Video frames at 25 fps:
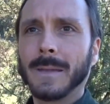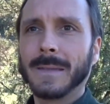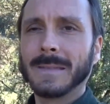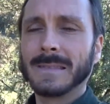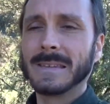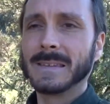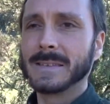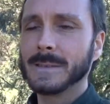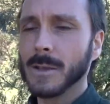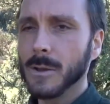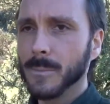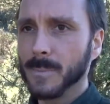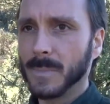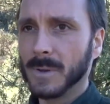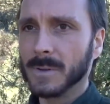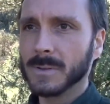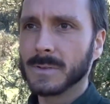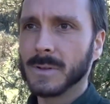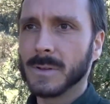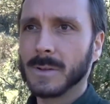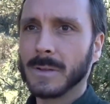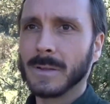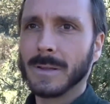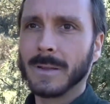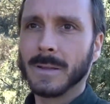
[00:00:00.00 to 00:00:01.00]
the
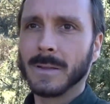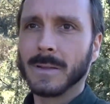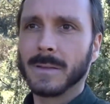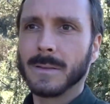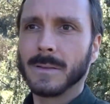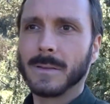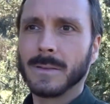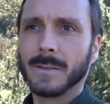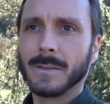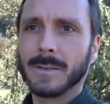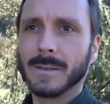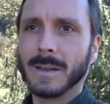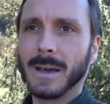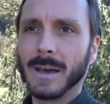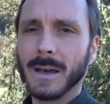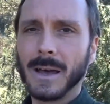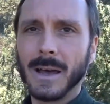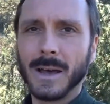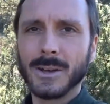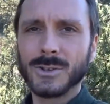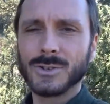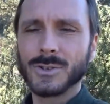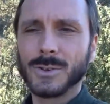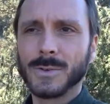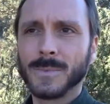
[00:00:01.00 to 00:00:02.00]
serpent
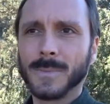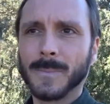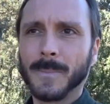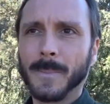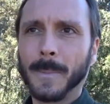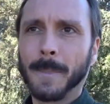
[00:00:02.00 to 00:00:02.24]
Nahash,